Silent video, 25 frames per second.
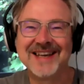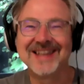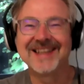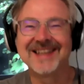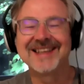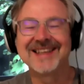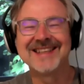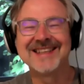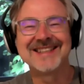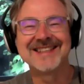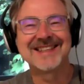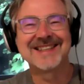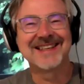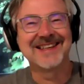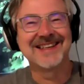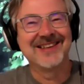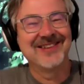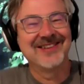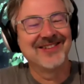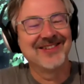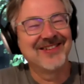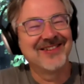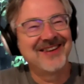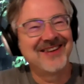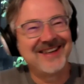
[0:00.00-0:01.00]
Like he's got
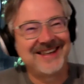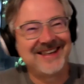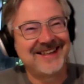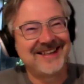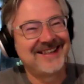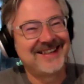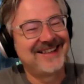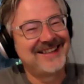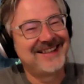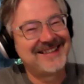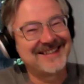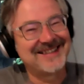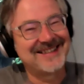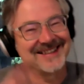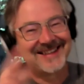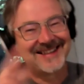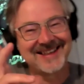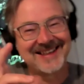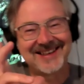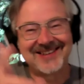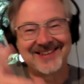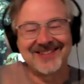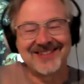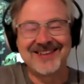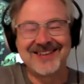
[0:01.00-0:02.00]

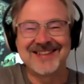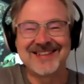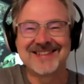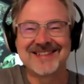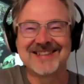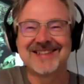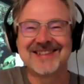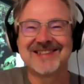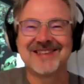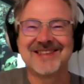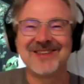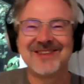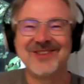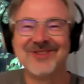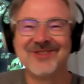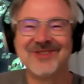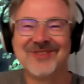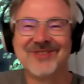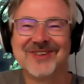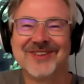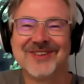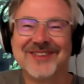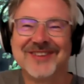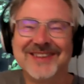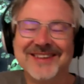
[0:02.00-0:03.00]
that great sense of
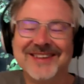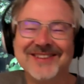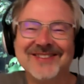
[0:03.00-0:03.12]
humor. Yeah.